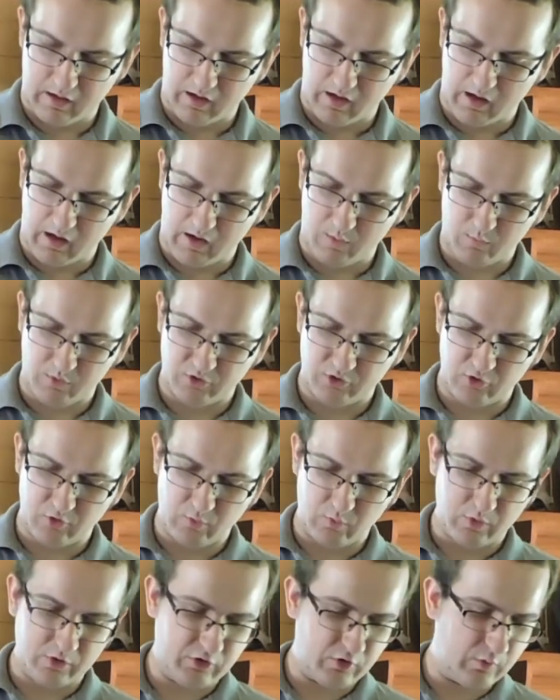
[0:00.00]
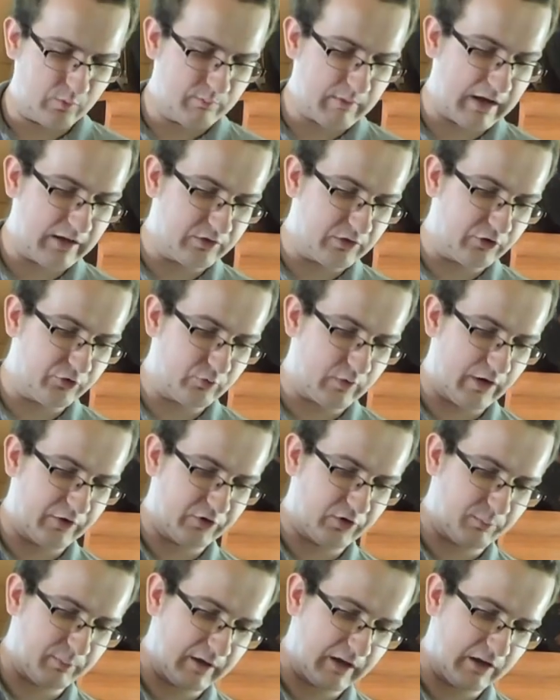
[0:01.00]
And when you make this
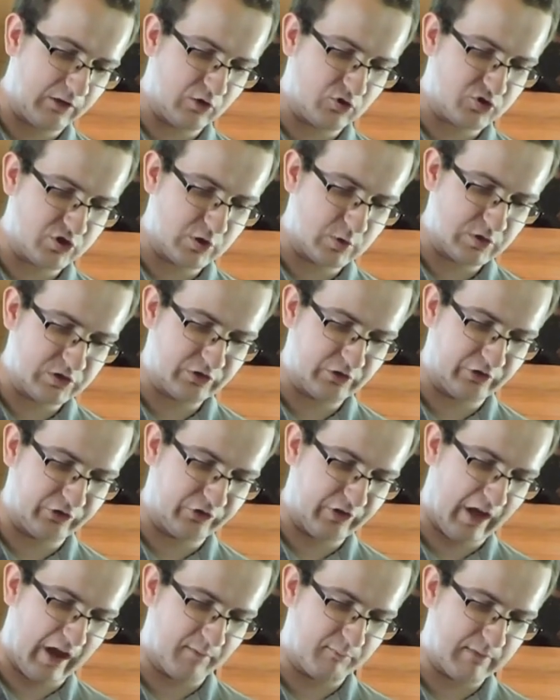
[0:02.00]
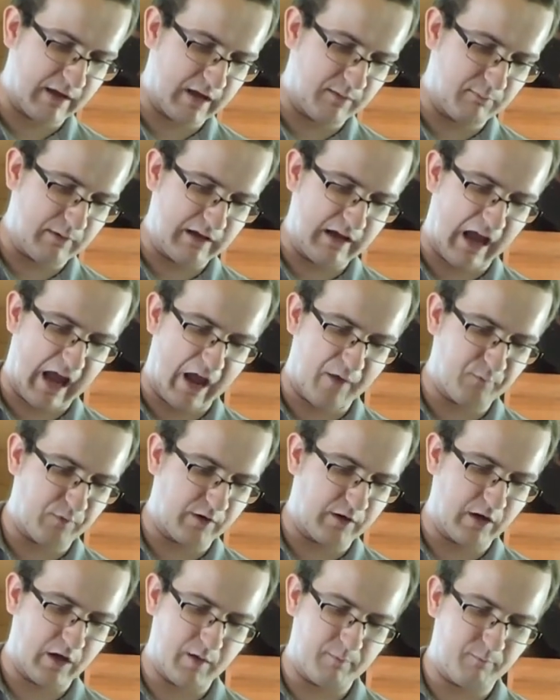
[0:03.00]
recipe, the juice looks like maybe half a
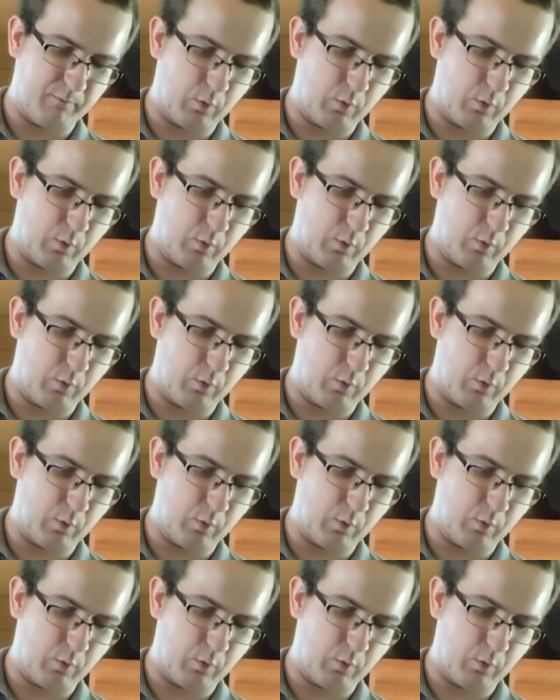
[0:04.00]
cup,